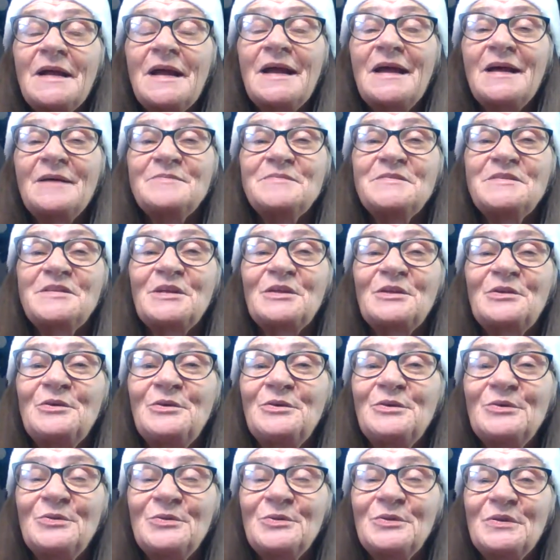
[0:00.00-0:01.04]

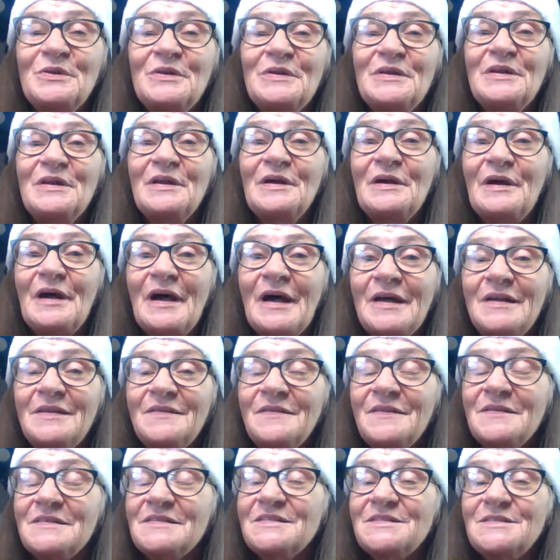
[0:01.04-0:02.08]
absolute nut.
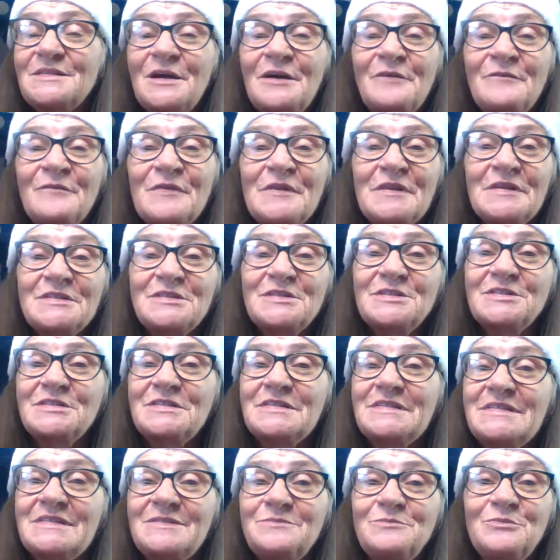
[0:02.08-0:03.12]
The stuff that
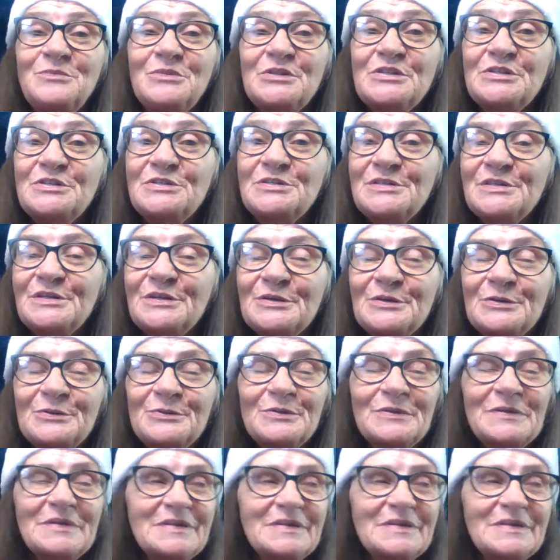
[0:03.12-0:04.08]
she would do